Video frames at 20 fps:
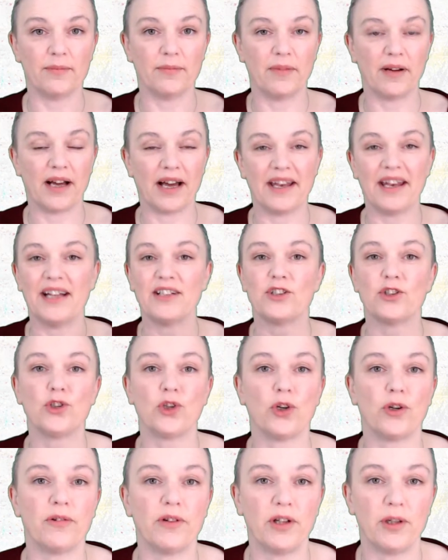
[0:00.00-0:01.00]
an
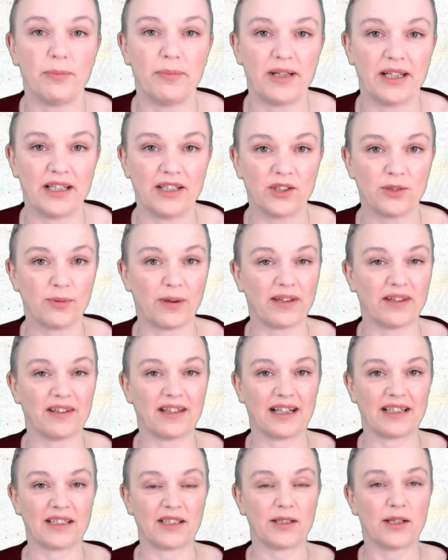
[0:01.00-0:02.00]
editorial piece, whether
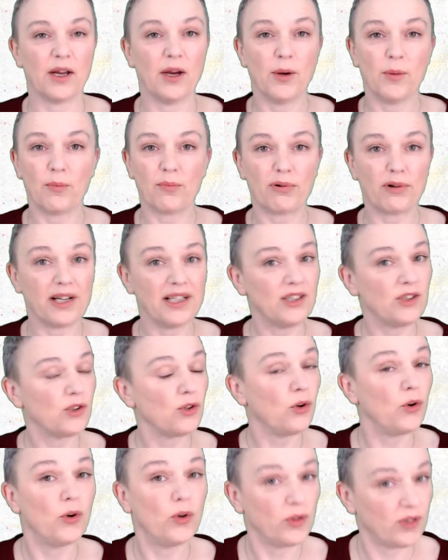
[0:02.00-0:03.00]
that's print
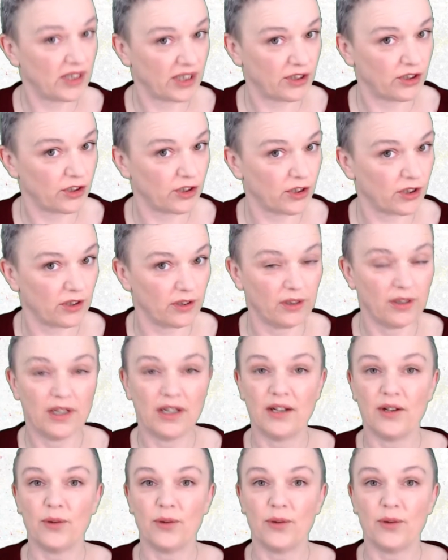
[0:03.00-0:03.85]
or digital,